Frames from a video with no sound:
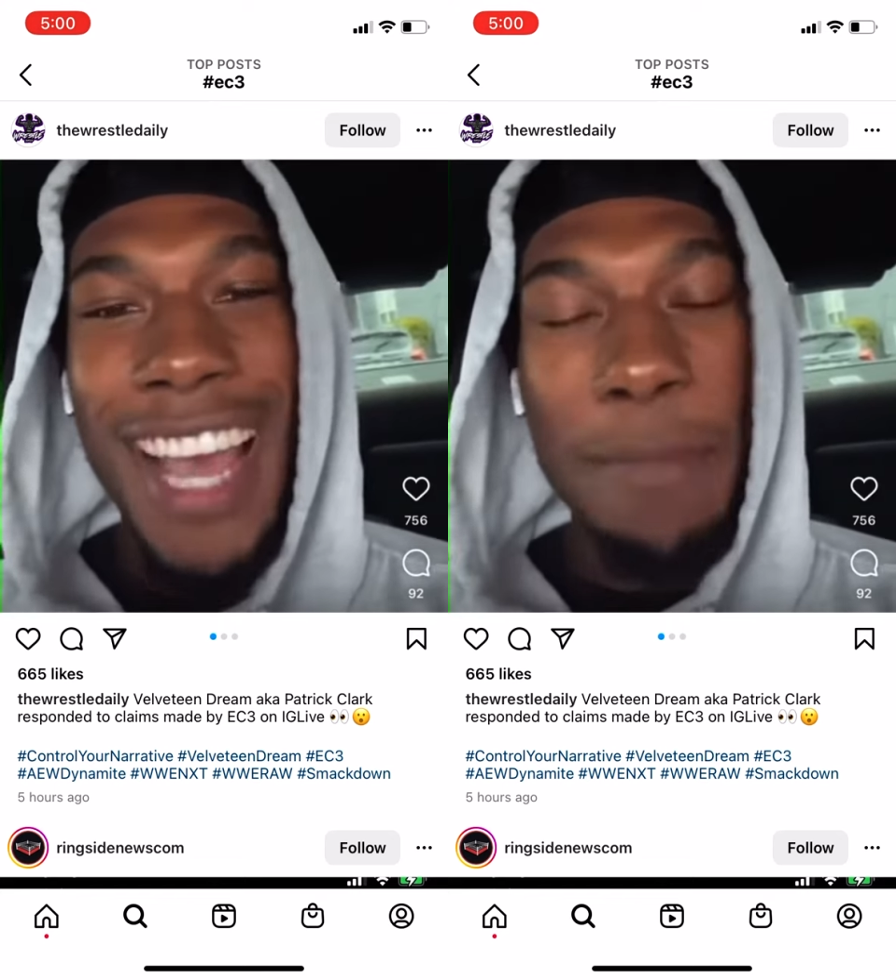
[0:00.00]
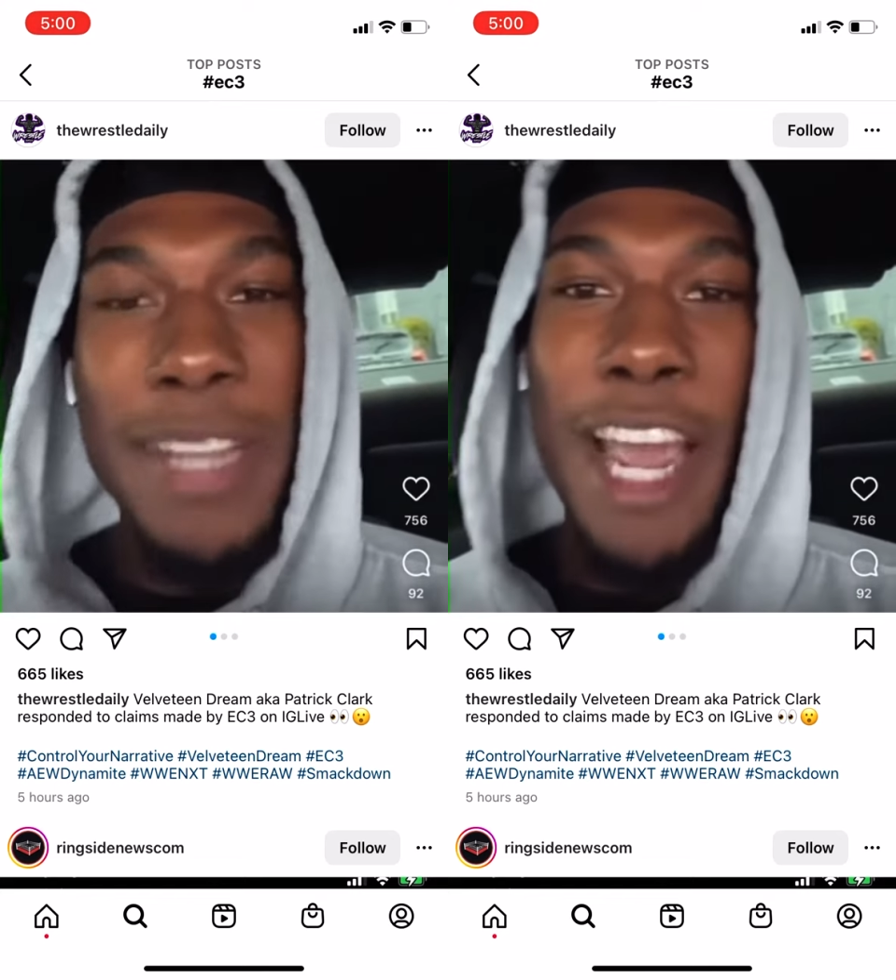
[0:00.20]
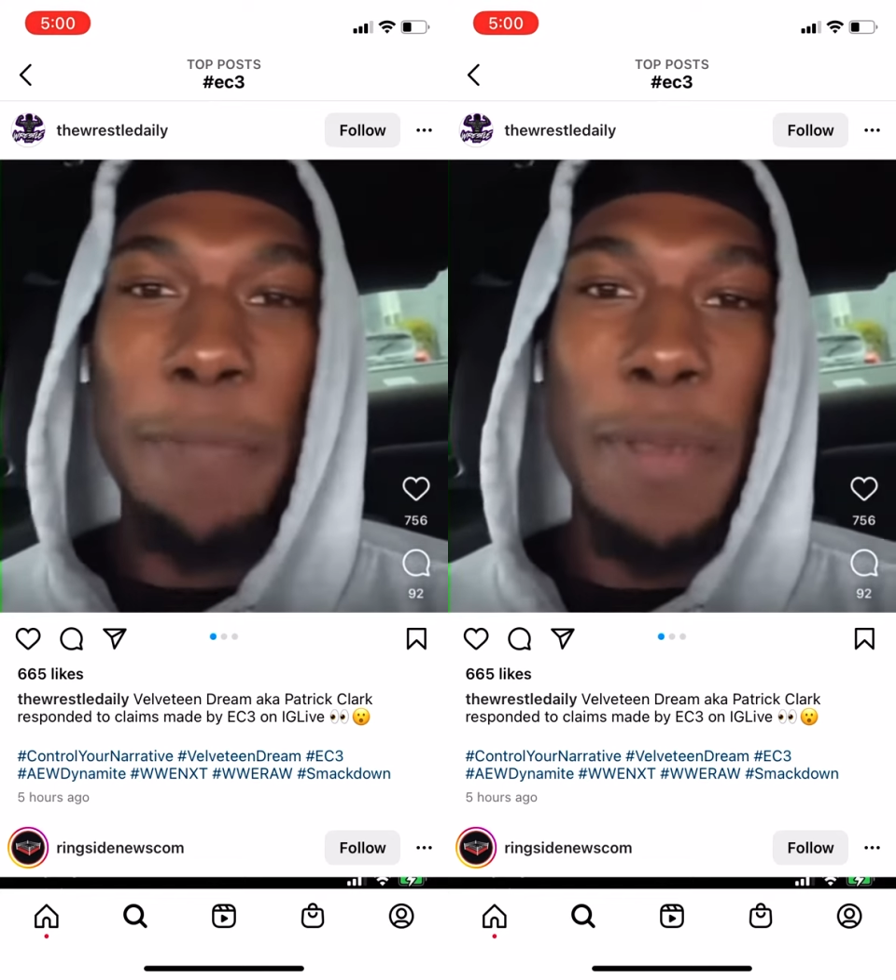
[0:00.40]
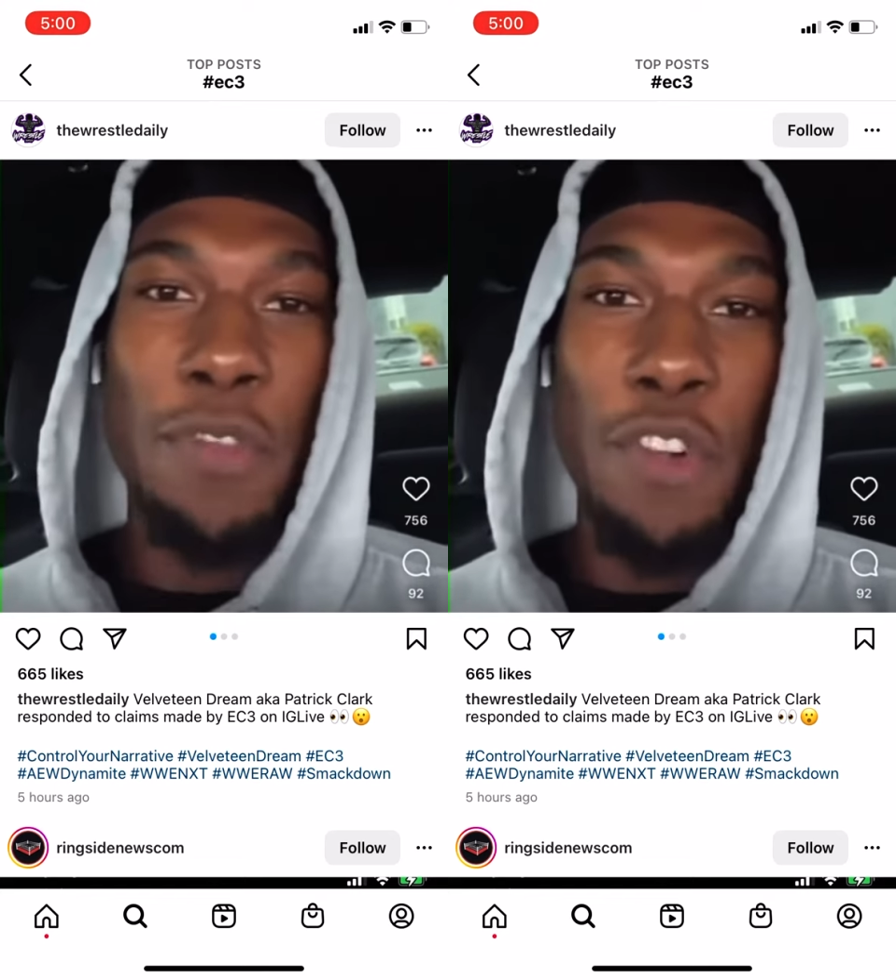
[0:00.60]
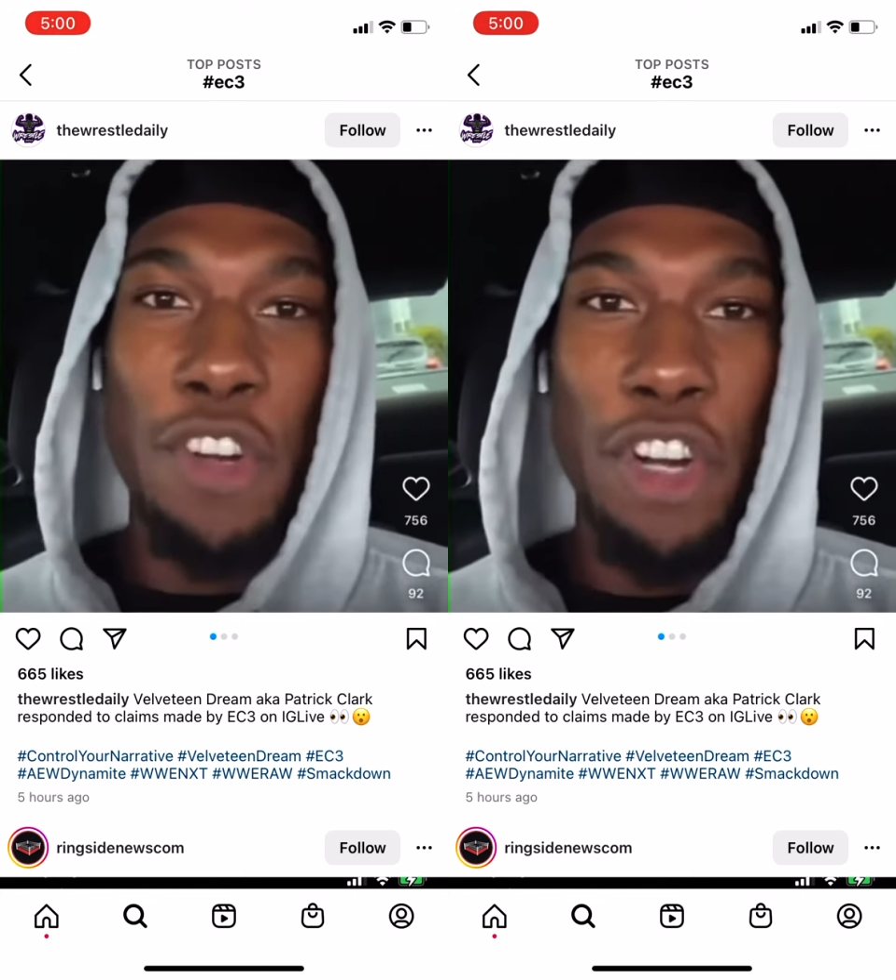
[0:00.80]
I'm tired of people
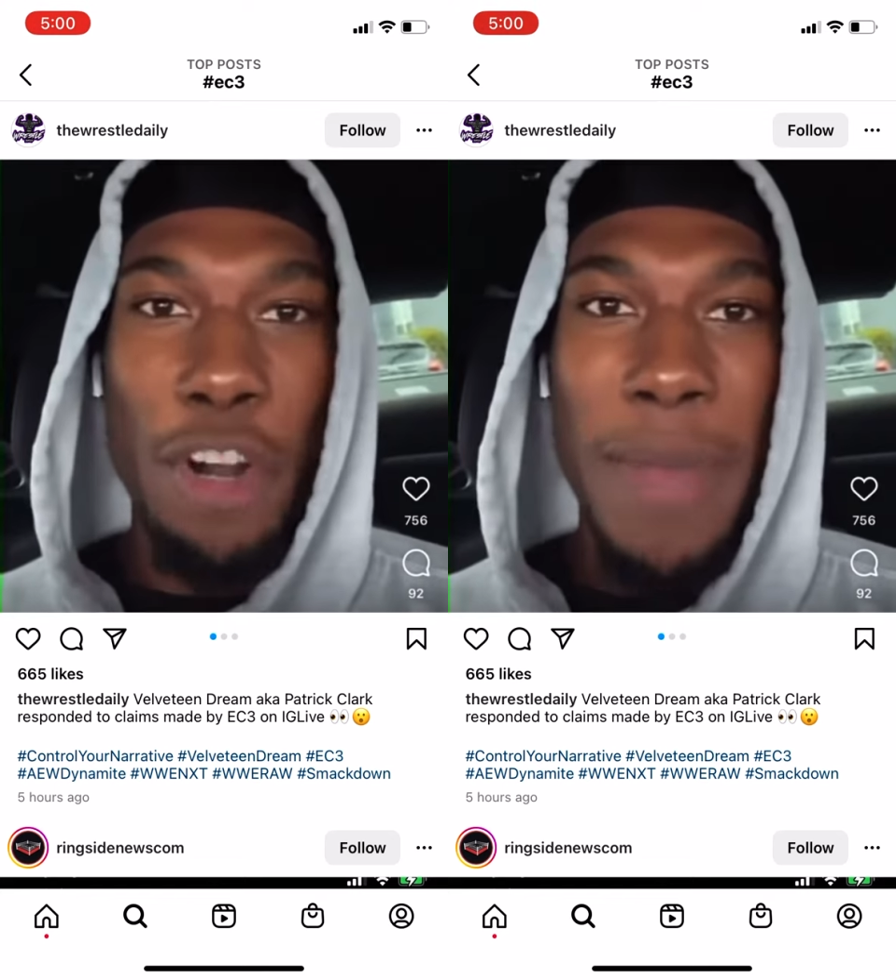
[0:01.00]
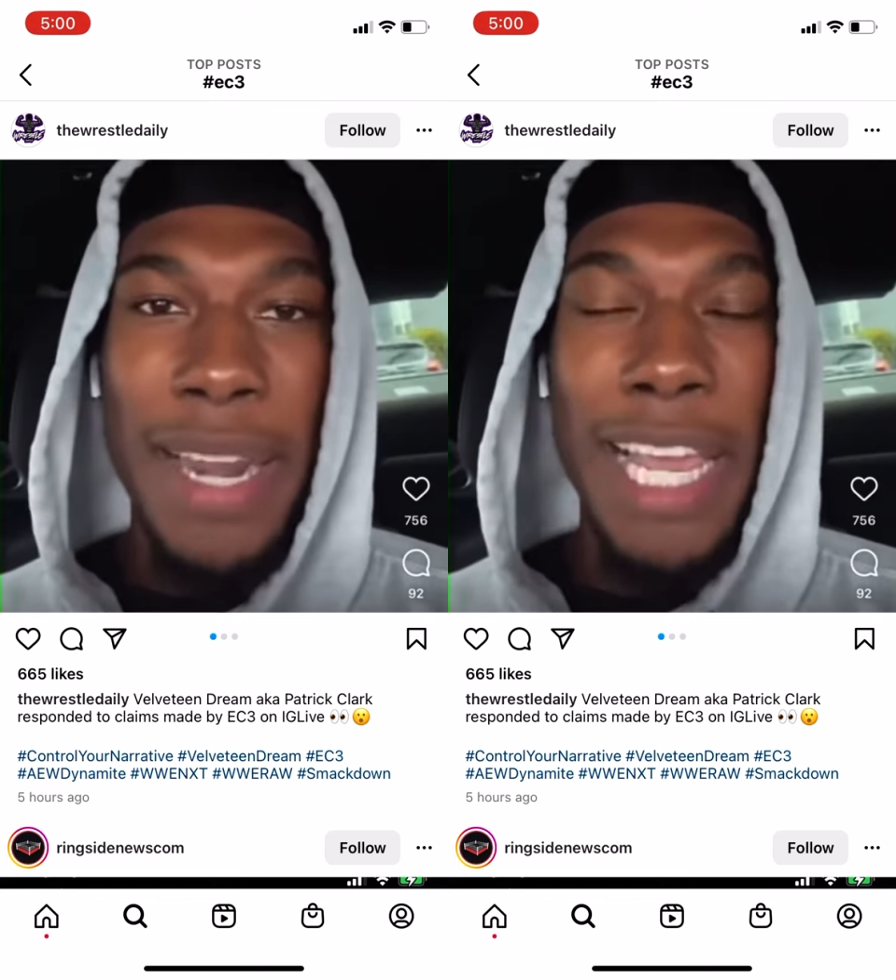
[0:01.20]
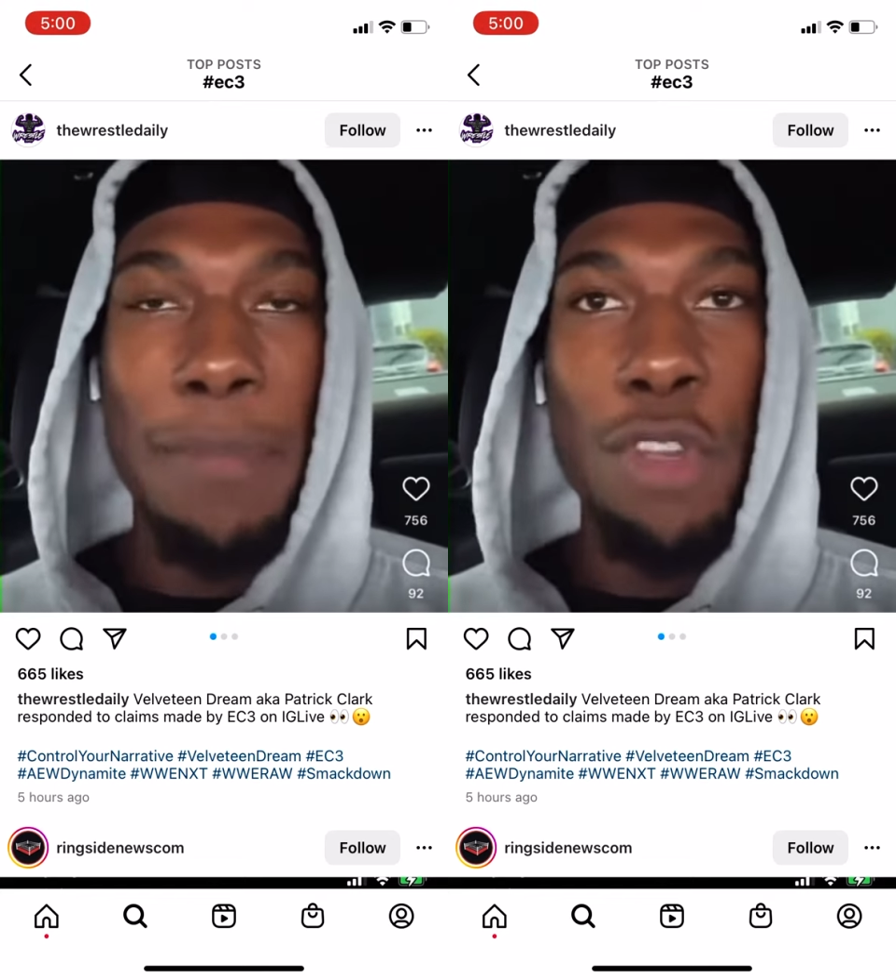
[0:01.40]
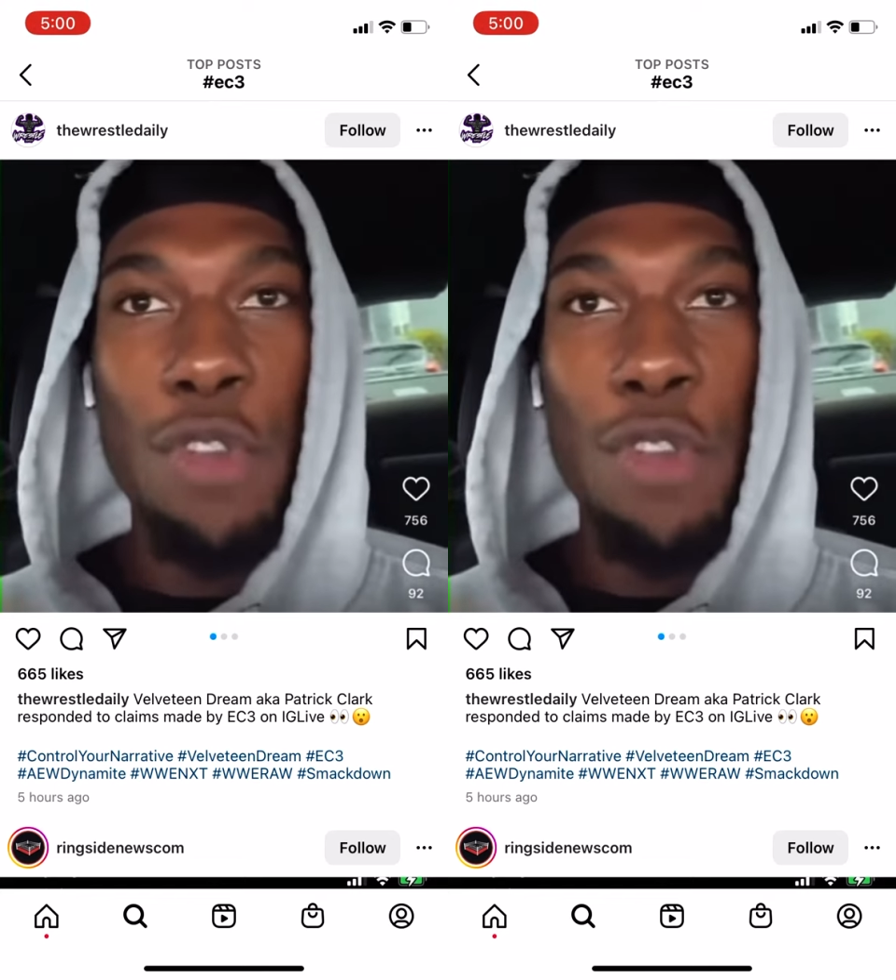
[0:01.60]
throwing dirt on my name.